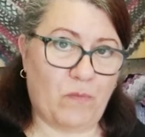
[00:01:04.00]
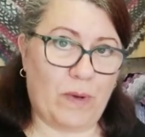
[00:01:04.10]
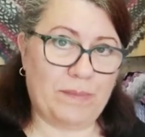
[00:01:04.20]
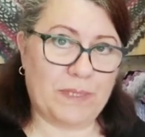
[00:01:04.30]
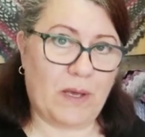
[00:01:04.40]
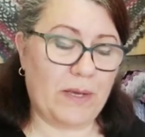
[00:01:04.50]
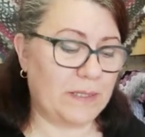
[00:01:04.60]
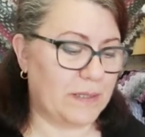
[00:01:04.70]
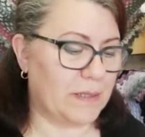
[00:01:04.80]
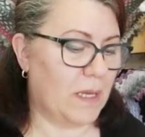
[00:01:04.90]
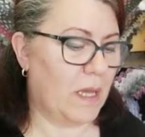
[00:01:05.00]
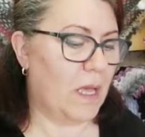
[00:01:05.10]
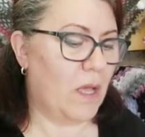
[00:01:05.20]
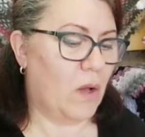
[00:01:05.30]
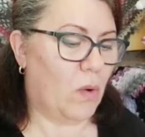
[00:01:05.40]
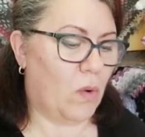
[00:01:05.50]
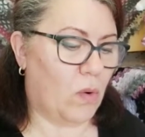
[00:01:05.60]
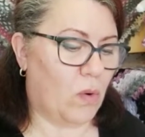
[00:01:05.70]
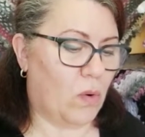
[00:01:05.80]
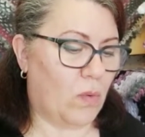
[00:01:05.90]
websites
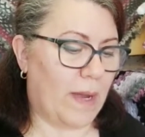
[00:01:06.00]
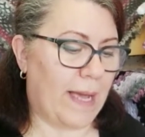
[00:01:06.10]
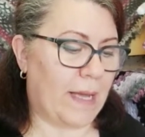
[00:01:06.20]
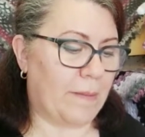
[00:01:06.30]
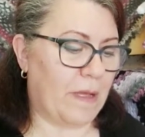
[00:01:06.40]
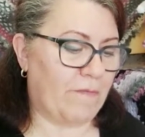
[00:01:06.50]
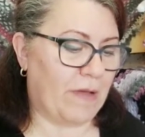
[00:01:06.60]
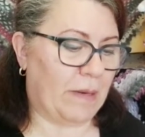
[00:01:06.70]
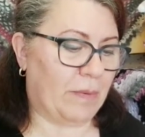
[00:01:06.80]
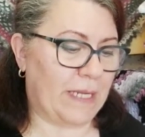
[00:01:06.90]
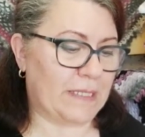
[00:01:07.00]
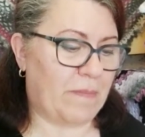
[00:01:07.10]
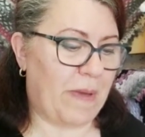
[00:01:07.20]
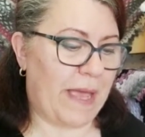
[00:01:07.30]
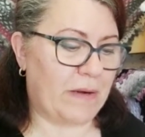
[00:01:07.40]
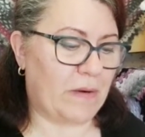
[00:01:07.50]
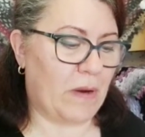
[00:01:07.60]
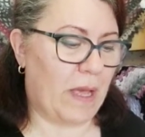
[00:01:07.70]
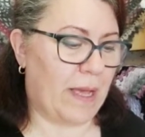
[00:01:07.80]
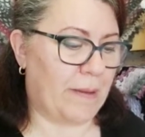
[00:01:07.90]
or available as a
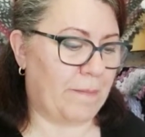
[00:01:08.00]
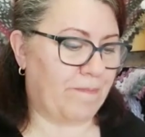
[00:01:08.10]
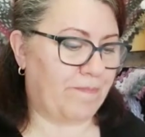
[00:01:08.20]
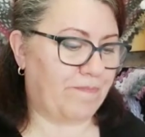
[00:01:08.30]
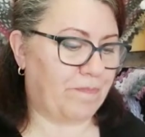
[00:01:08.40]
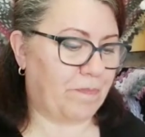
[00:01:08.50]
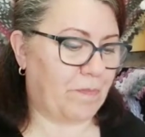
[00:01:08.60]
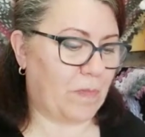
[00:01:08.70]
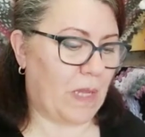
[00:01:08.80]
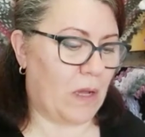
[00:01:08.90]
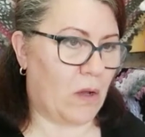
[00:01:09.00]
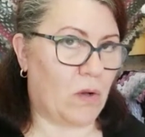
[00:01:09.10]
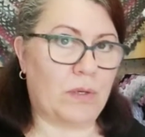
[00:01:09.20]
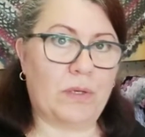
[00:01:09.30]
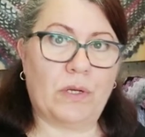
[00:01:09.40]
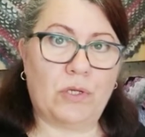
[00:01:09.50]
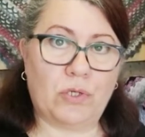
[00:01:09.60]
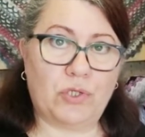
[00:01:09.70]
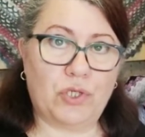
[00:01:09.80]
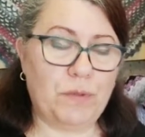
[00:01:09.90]
pattern on
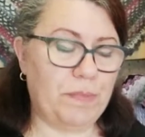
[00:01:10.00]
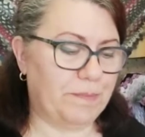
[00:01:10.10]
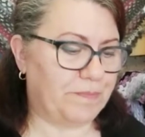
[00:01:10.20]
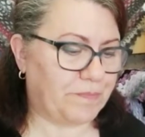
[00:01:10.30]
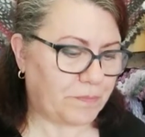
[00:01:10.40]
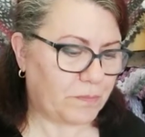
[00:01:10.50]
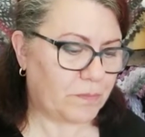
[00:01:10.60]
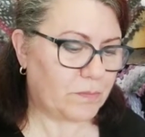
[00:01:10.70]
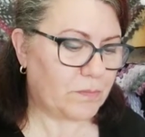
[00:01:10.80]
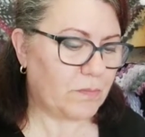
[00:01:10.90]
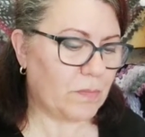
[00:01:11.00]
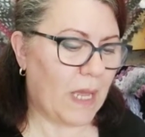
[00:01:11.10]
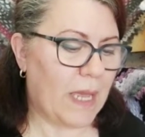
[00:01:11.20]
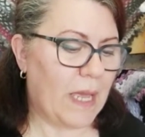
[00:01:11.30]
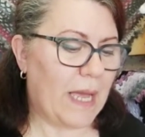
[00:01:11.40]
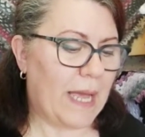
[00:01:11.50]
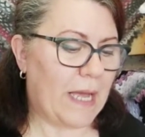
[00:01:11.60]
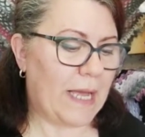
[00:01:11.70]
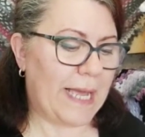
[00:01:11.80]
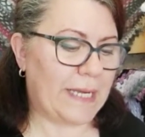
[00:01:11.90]
YouTube.
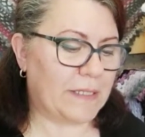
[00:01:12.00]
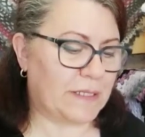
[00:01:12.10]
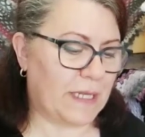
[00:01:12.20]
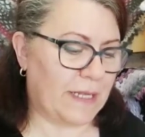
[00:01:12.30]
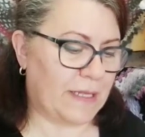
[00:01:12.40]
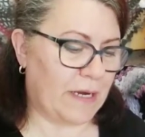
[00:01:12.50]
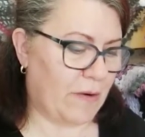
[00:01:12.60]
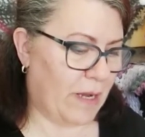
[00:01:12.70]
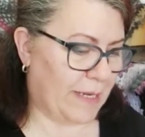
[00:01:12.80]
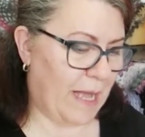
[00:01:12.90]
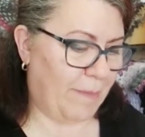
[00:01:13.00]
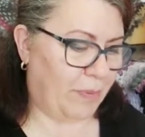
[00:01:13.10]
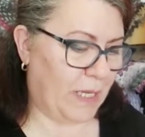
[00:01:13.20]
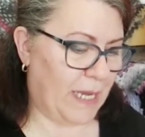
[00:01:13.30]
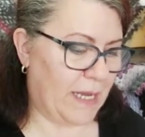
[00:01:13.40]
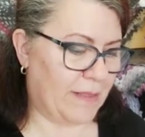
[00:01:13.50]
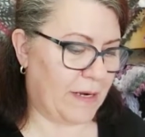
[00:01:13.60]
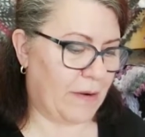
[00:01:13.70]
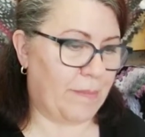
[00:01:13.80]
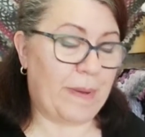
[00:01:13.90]
And there are a couple here that
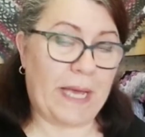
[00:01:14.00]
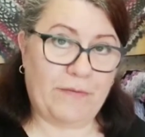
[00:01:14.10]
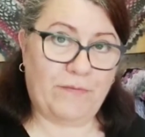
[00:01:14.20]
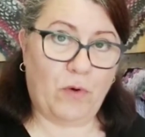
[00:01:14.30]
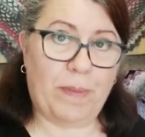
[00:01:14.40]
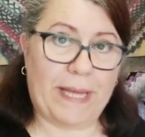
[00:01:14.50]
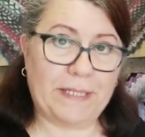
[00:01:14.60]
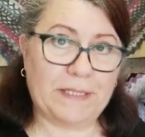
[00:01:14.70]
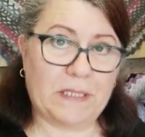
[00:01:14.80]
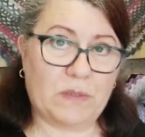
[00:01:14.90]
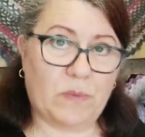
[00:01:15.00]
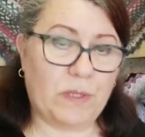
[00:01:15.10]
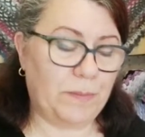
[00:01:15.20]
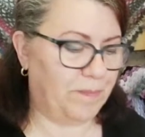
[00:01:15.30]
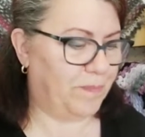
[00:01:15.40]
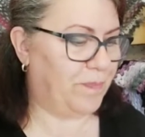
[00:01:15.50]
are paid for patterns as well.